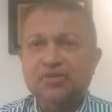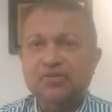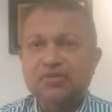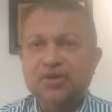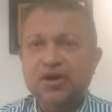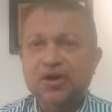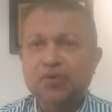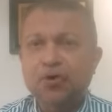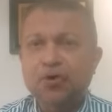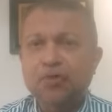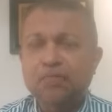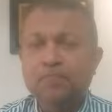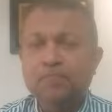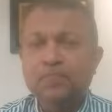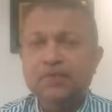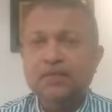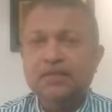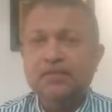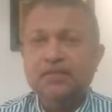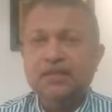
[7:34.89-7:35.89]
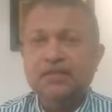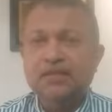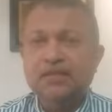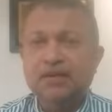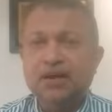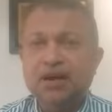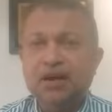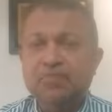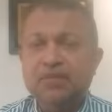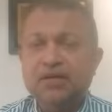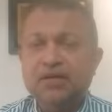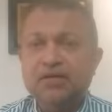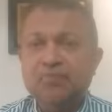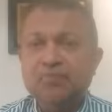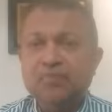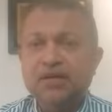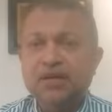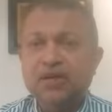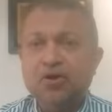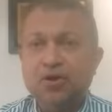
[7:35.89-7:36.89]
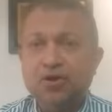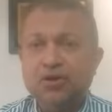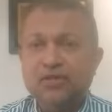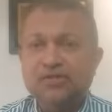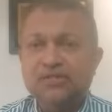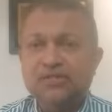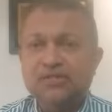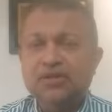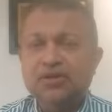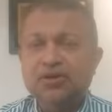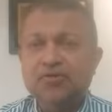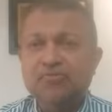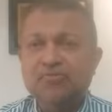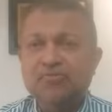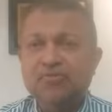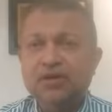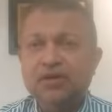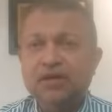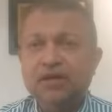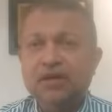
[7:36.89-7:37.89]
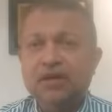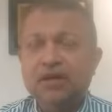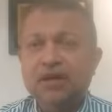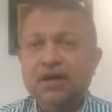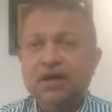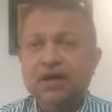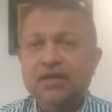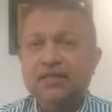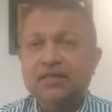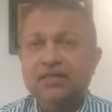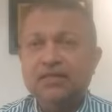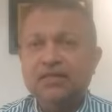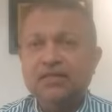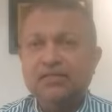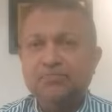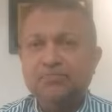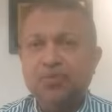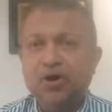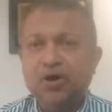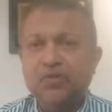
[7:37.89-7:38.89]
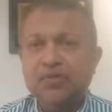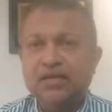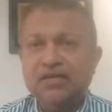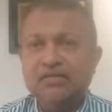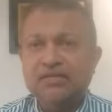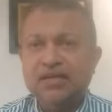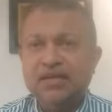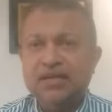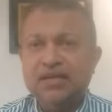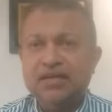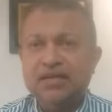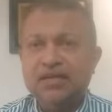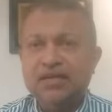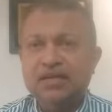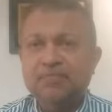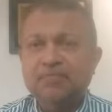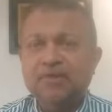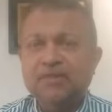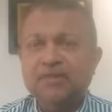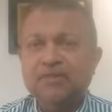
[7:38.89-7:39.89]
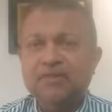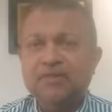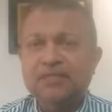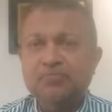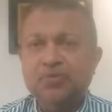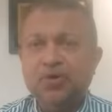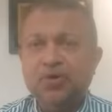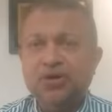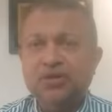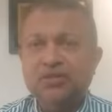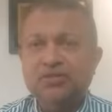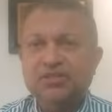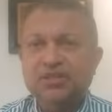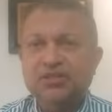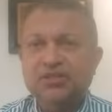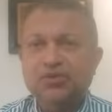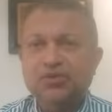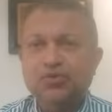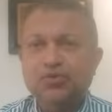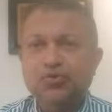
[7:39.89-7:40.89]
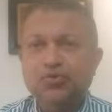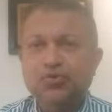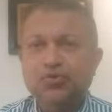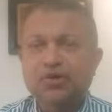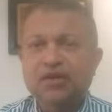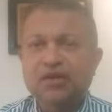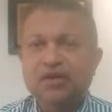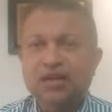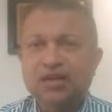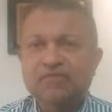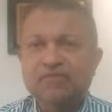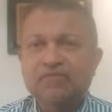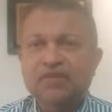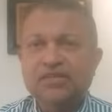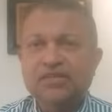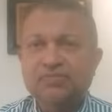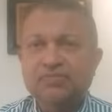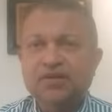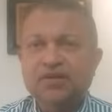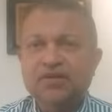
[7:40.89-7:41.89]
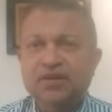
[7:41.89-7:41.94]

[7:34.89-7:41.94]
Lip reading: So I hope that the government will be cognizant of these borrowings and limit these borrowings into investment